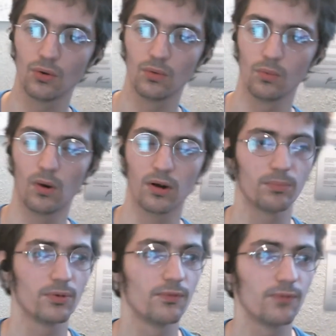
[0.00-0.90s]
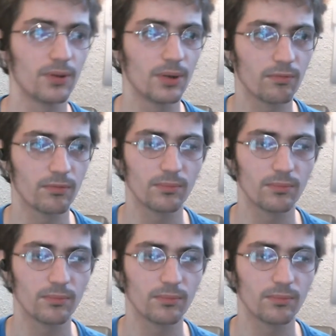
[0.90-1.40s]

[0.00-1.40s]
waterproofing level.